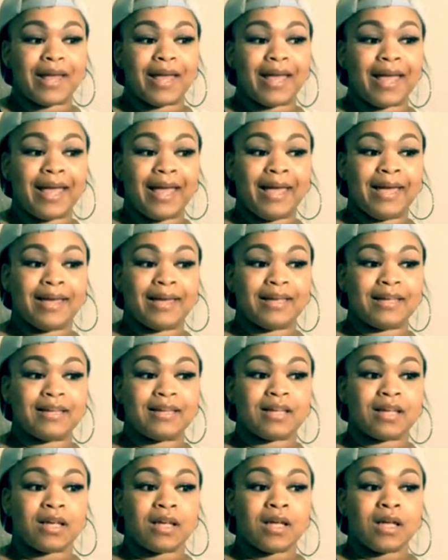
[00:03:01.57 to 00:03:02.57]
it,
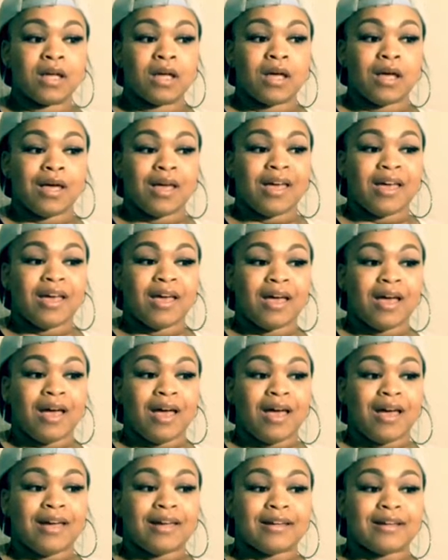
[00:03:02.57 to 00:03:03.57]
and
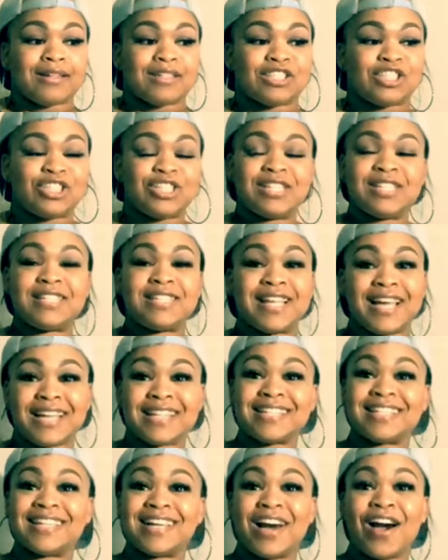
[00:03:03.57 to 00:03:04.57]
she
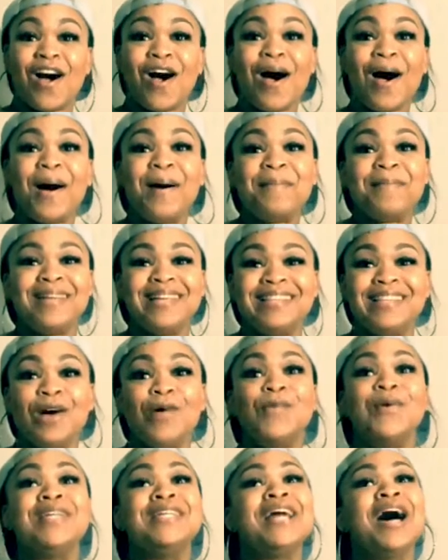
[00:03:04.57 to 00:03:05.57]
says a comment
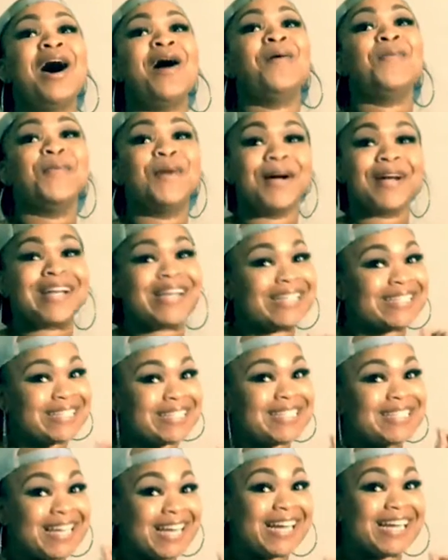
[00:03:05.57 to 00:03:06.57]
that would not work in
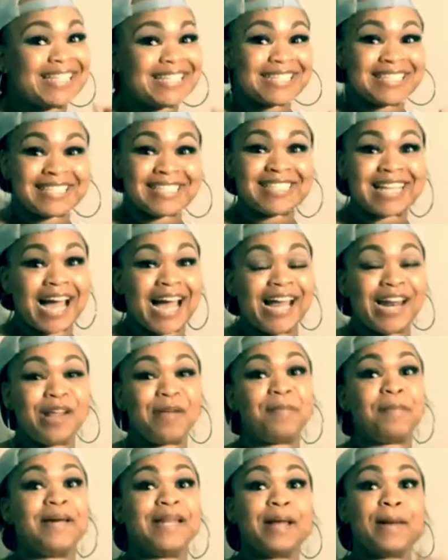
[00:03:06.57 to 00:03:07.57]
today's society,
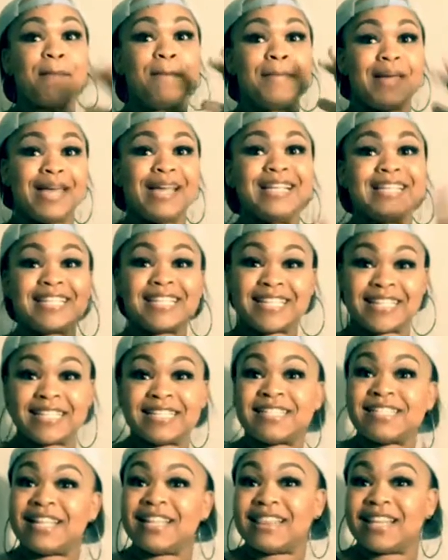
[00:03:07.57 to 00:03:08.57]
but it made sense
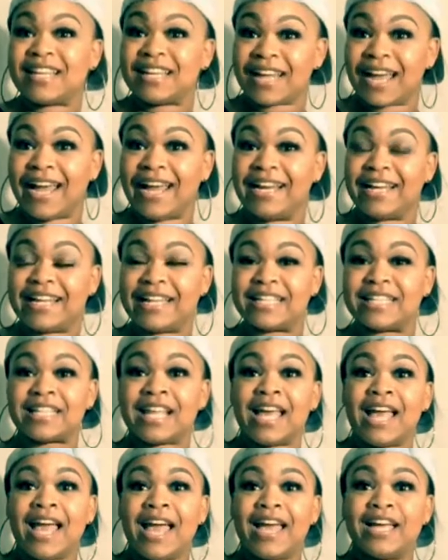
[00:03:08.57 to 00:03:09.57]
in the 90s.
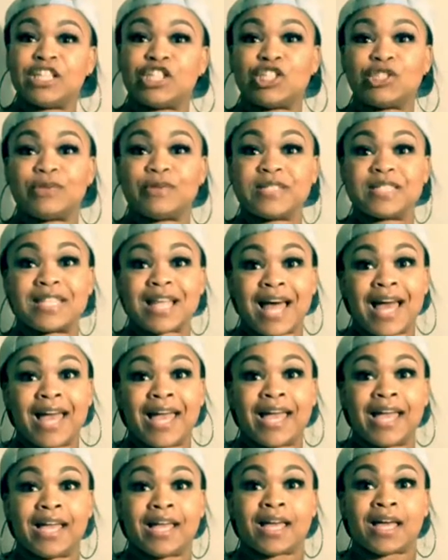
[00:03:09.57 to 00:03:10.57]
And she was
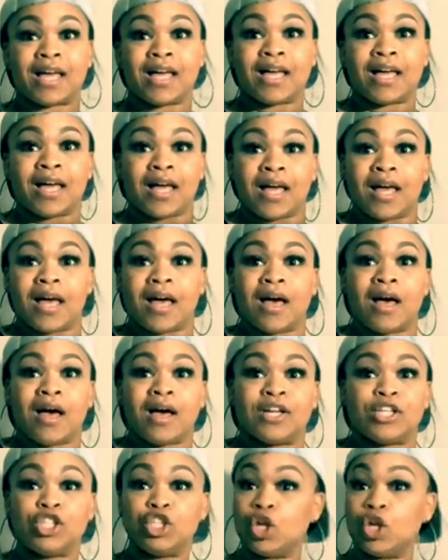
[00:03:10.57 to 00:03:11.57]
like,
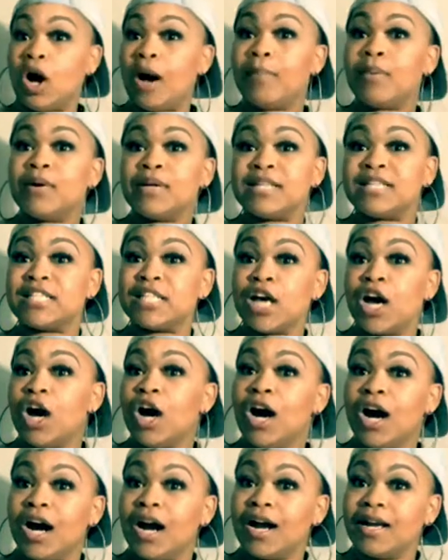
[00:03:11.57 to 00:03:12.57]
I'm going to tell
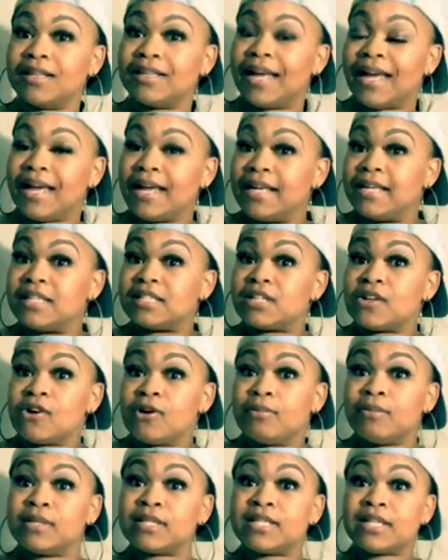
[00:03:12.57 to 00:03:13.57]
her that he's a
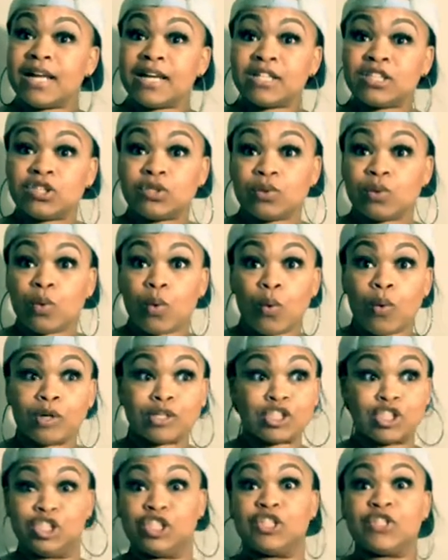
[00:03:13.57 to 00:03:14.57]
homosexual, or
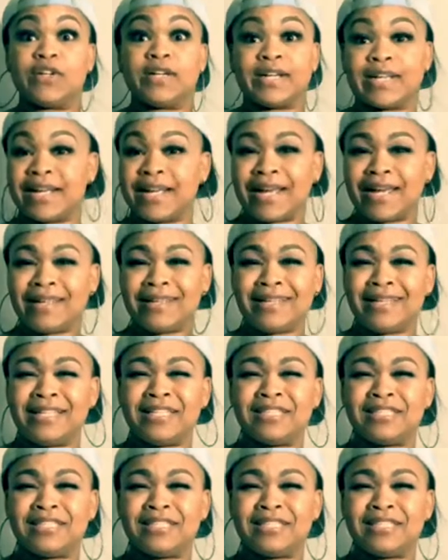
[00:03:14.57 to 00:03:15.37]
she's going to catch